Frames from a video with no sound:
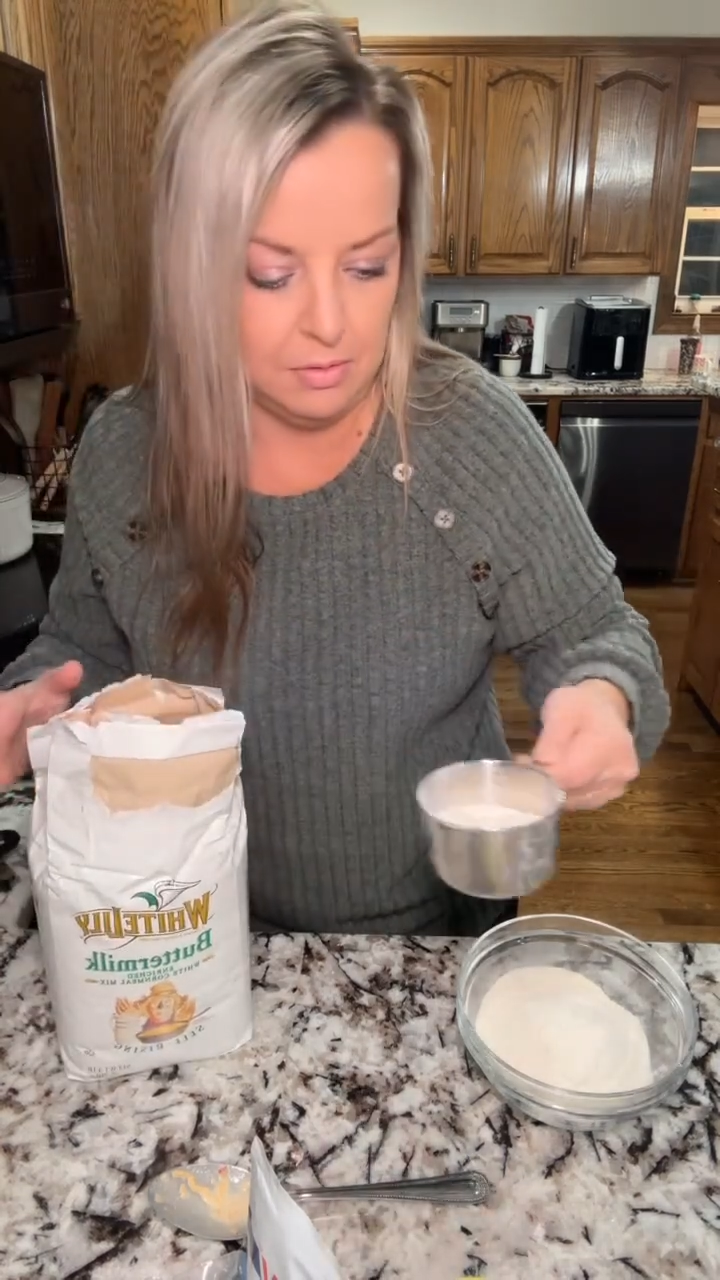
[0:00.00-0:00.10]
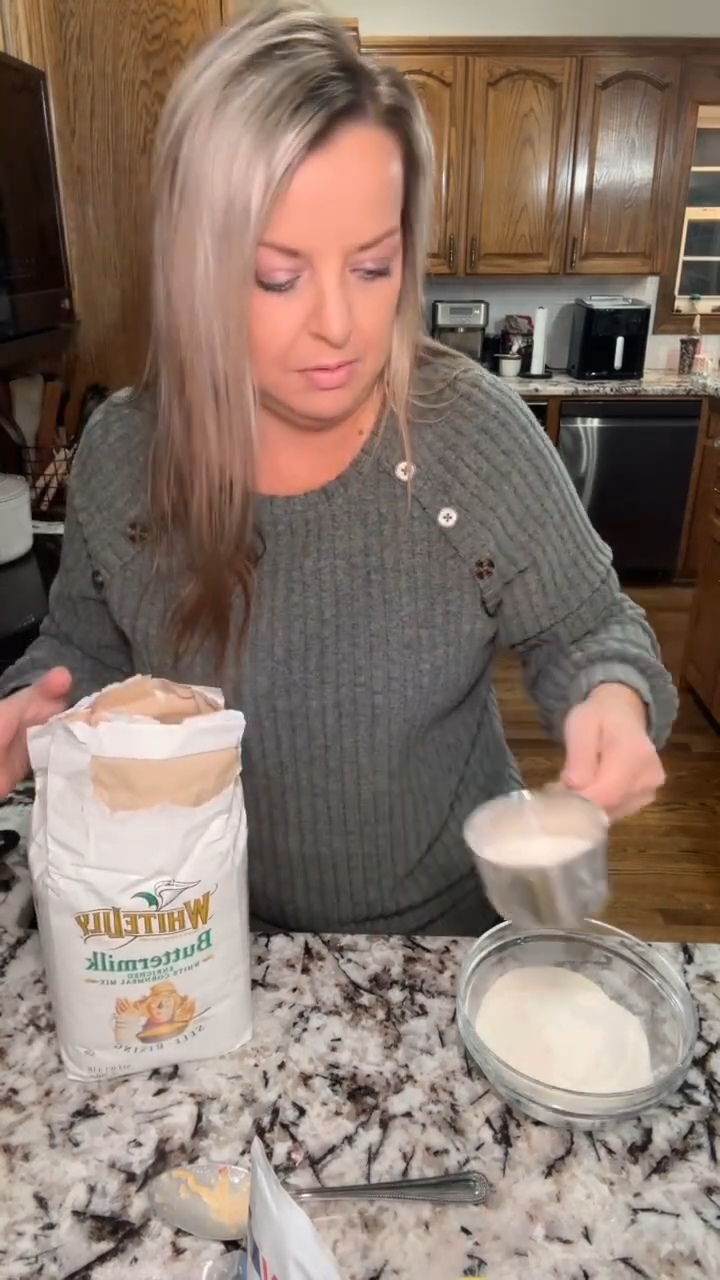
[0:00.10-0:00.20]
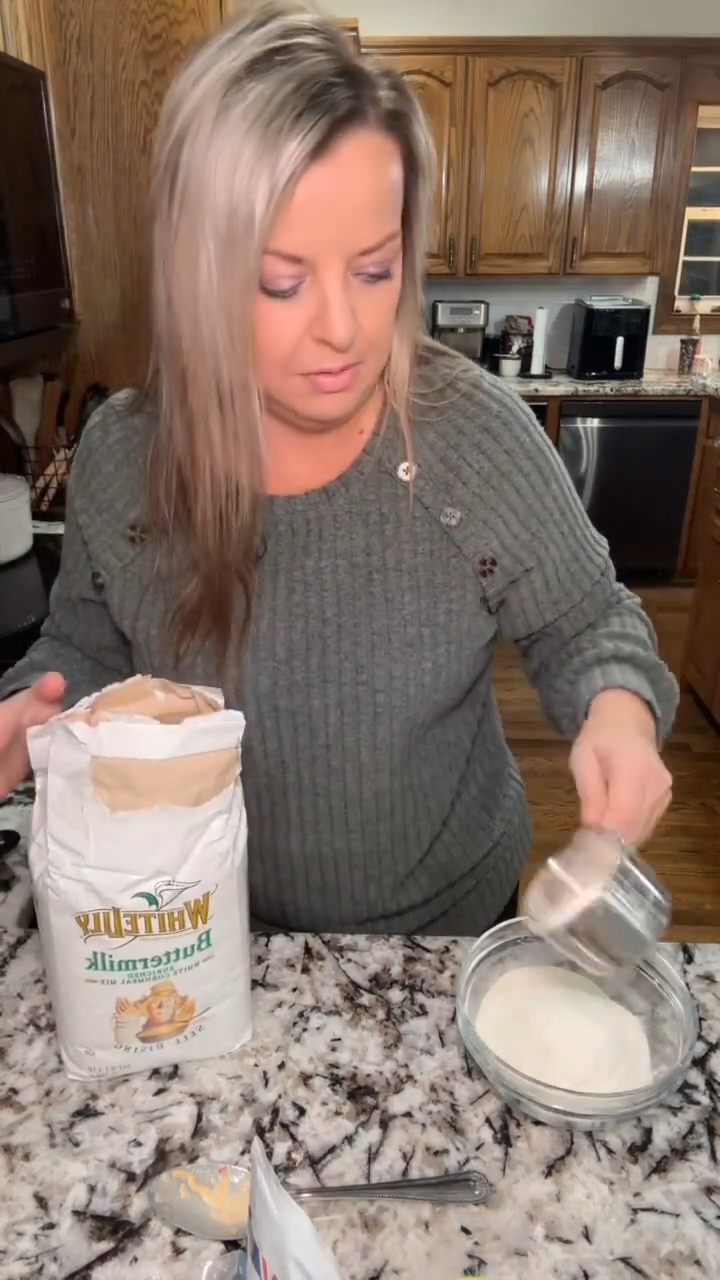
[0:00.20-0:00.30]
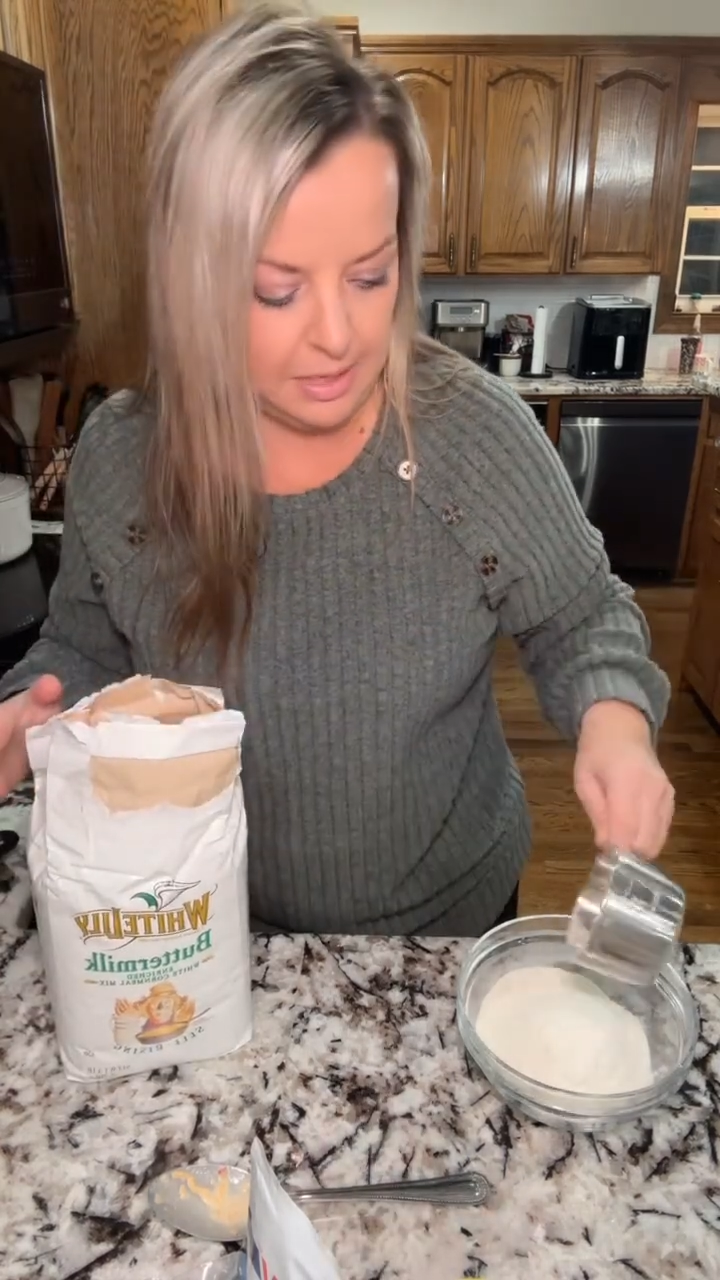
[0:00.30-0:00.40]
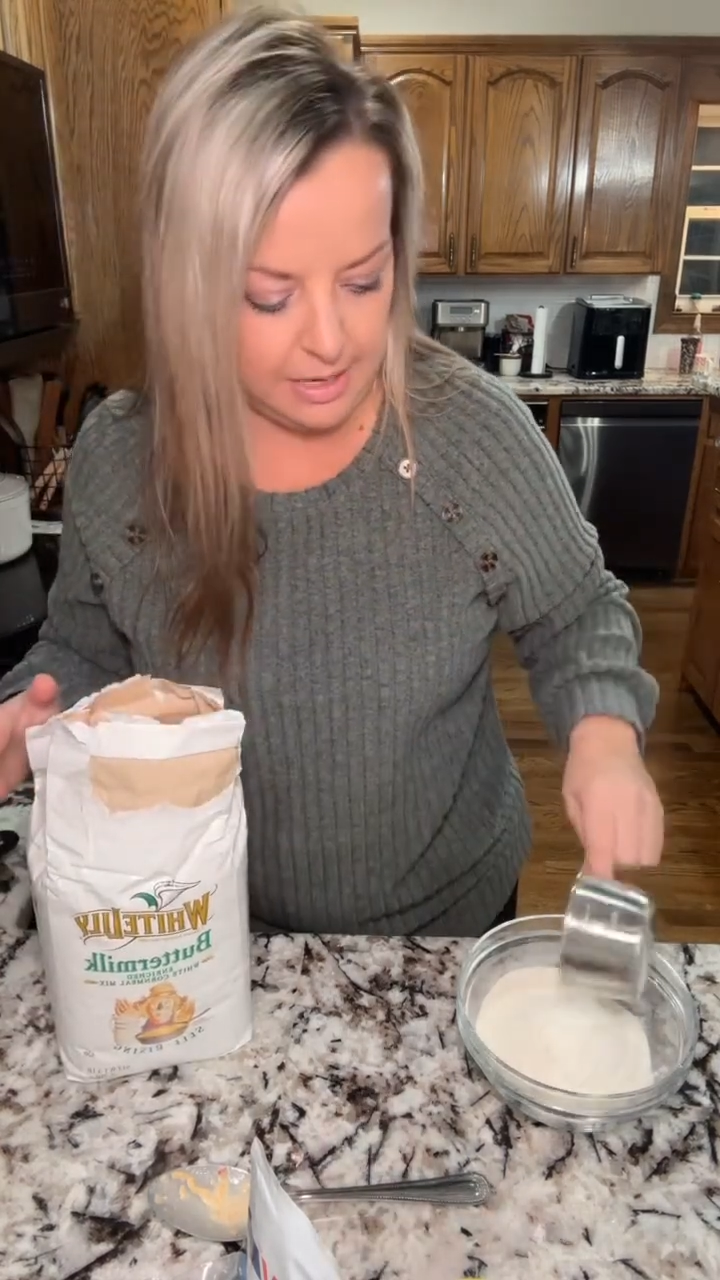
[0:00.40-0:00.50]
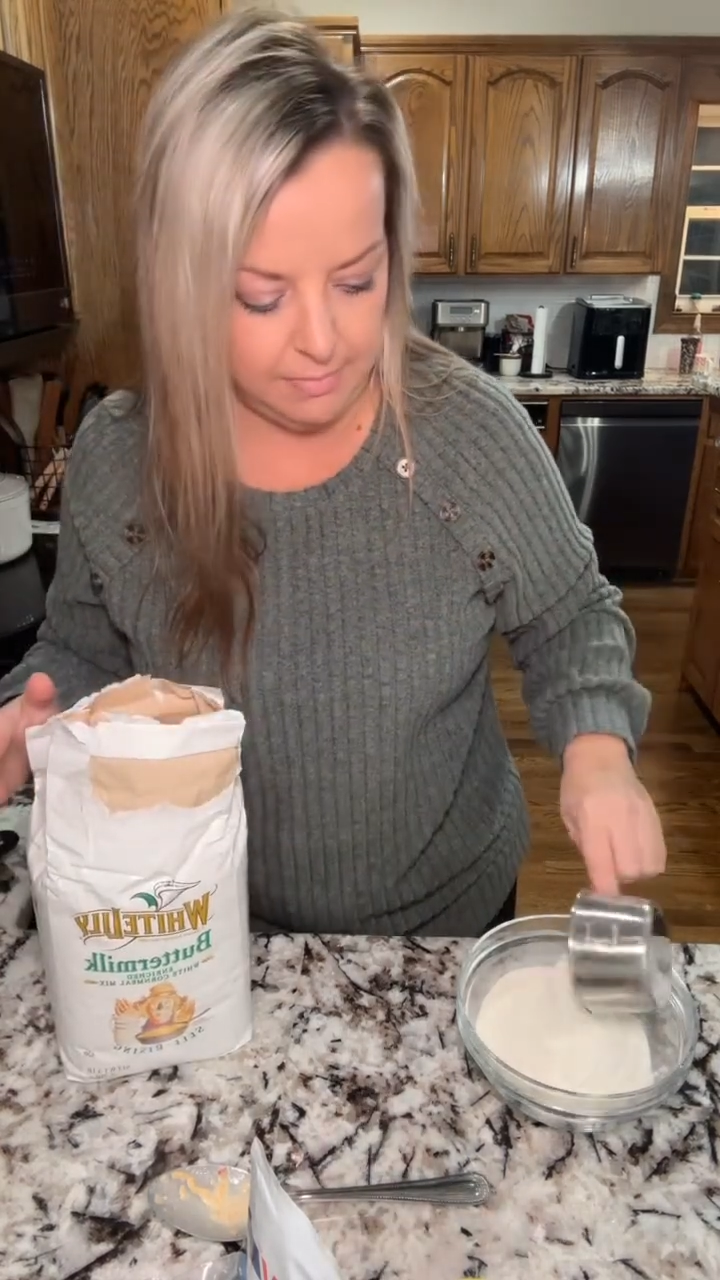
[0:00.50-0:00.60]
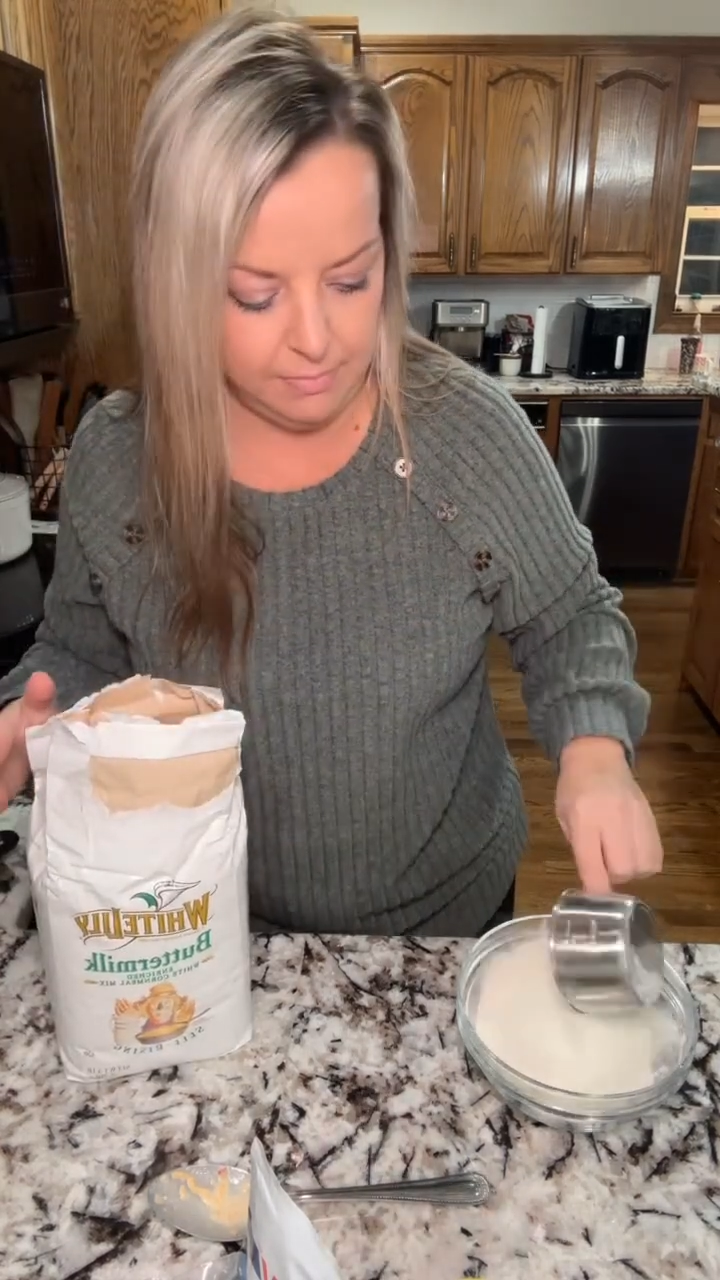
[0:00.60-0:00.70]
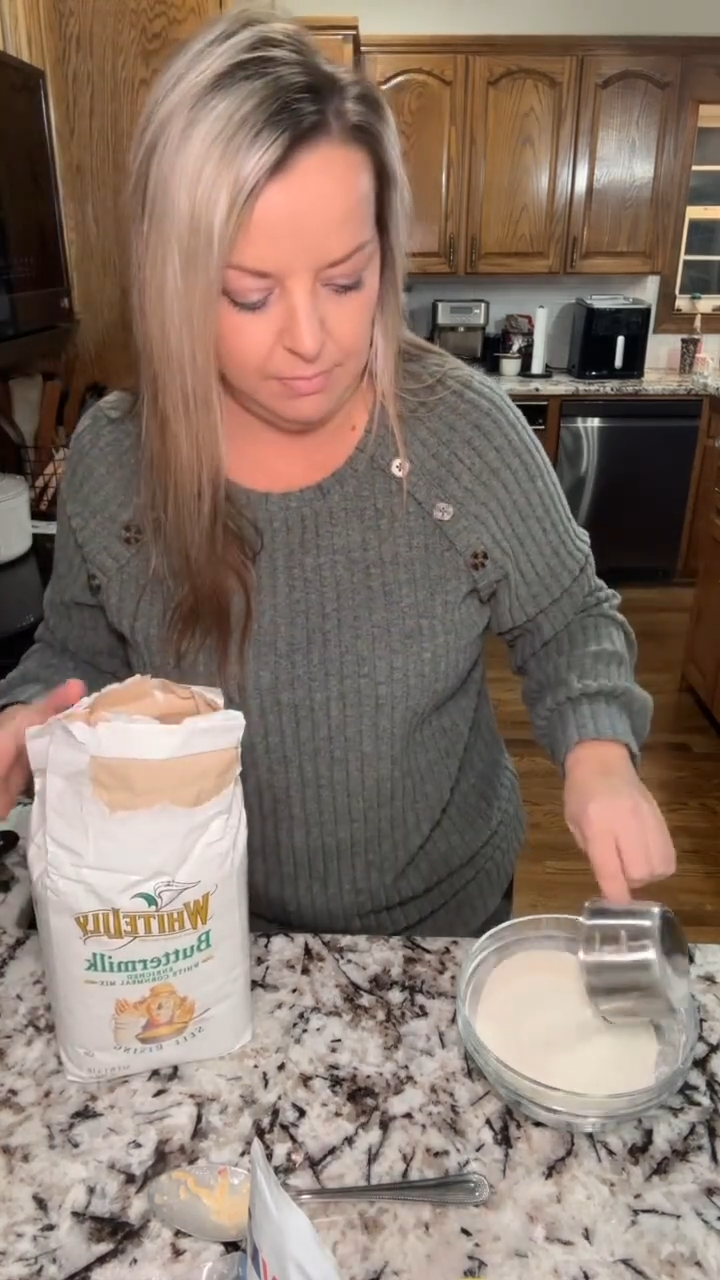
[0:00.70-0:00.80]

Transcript: Yeah,